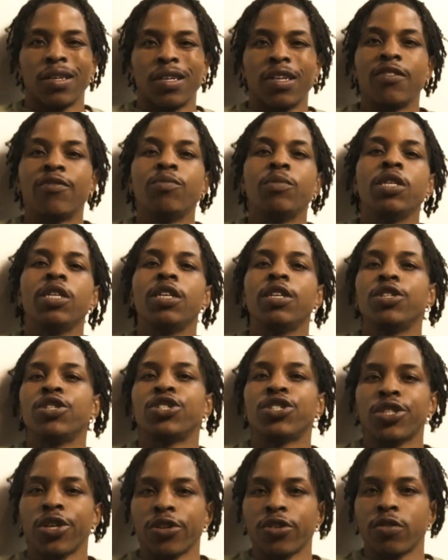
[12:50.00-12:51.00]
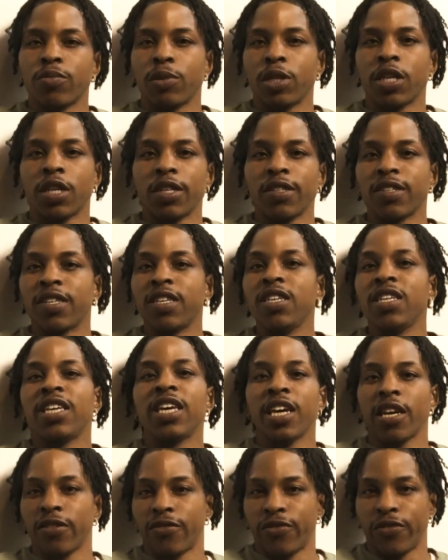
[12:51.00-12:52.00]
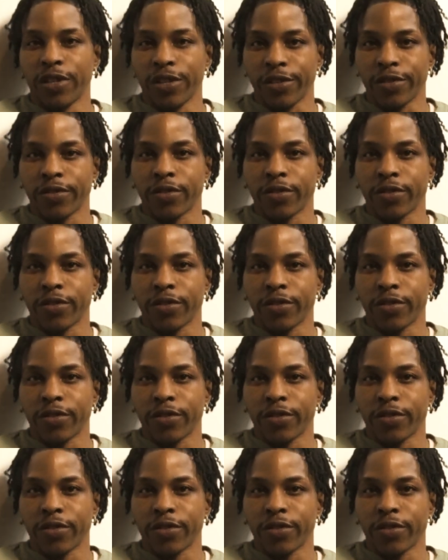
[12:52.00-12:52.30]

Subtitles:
Give me his shirt because he can't fit.